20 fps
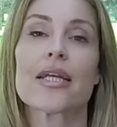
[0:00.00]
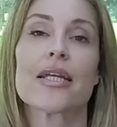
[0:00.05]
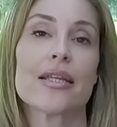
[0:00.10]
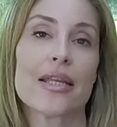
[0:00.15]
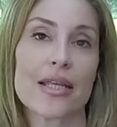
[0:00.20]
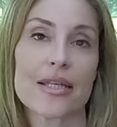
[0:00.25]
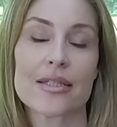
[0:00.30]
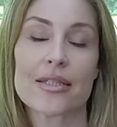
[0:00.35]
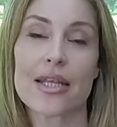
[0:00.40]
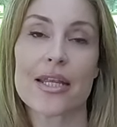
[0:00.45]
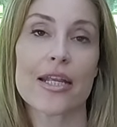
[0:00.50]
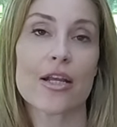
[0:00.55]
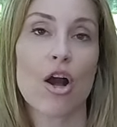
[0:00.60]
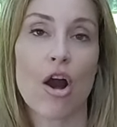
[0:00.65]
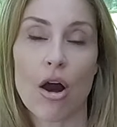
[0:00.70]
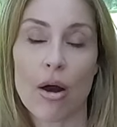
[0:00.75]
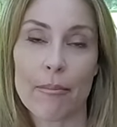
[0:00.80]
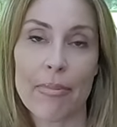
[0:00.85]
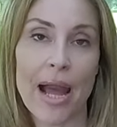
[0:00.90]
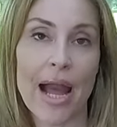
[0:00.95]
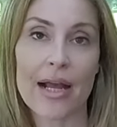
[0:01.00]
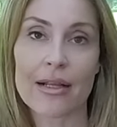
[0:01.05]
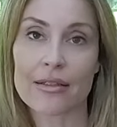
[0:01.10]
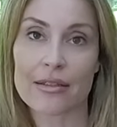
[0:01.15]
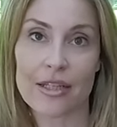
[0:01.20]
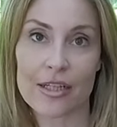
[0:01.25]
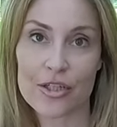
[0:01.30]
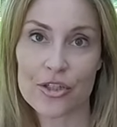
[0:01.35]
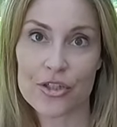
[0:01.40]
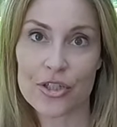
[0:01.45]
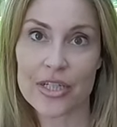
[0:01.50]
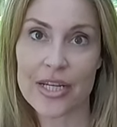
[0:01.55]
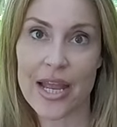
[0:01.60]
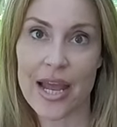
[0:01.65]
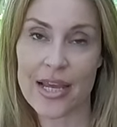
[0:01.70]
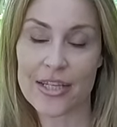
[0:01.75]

it is a compact luxury